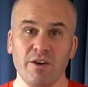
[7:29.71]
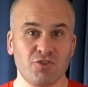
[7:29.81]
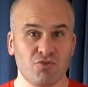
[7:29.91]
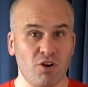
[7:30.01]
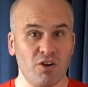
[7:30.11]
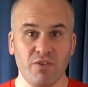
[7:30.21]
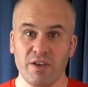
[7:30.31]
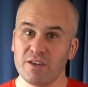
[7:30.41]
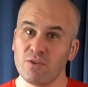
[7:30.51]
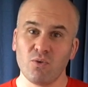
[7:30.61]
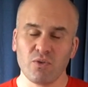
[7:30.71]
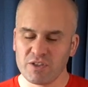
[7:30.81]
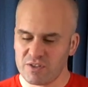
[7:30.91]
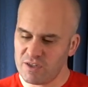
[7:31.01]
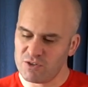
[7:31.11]
driving, all those
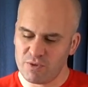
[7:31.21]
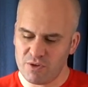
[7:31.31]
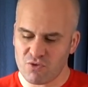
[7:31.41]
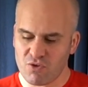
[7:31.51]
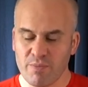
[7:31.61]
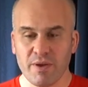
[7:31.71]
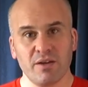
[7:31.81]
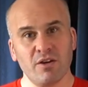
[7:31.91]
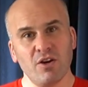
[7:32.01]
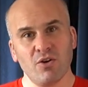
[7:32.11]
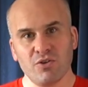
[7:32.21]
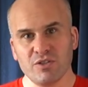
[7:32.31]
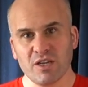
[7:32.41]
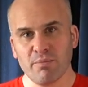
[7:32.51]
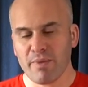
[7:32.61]
things where you're gripping, or
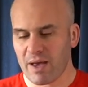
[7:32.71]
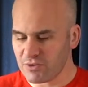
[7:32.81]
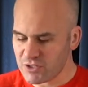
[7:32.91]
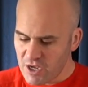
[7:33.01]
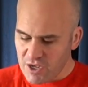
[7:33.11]
using a mouse,